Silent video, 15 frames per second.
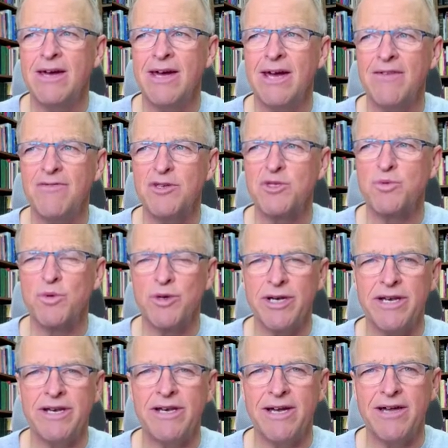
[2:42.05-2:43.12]
And this word
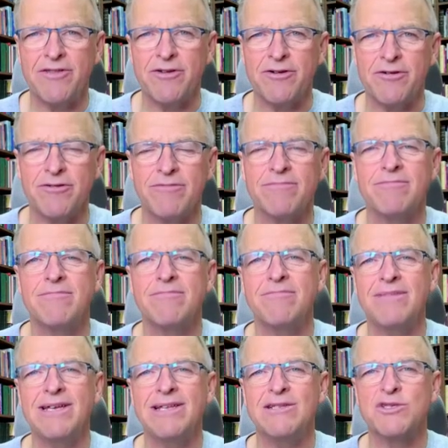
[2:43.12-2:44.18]
another
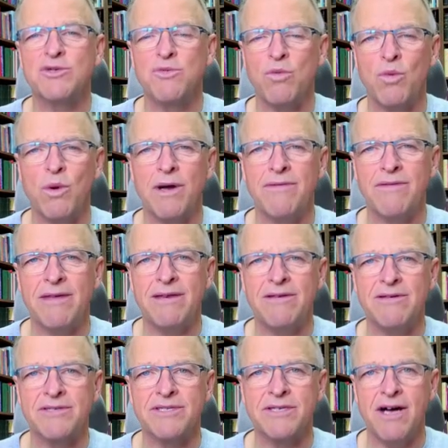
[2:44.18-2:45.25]
means one that
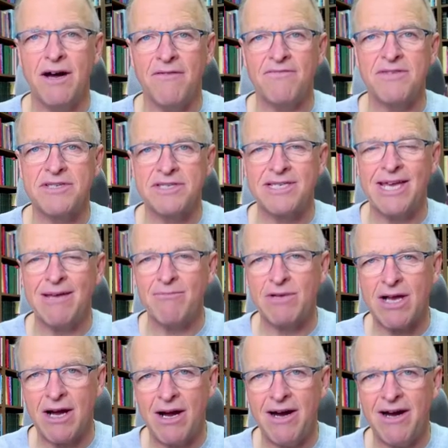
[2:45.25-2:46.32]
is of the same
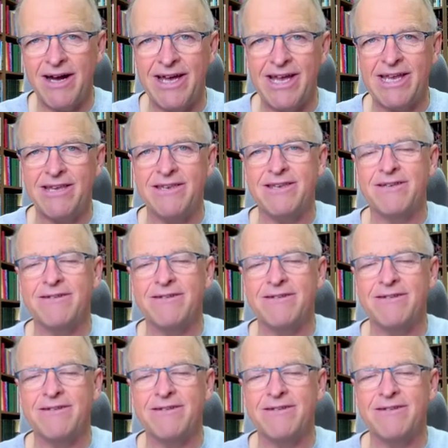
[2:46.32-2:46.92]
kind.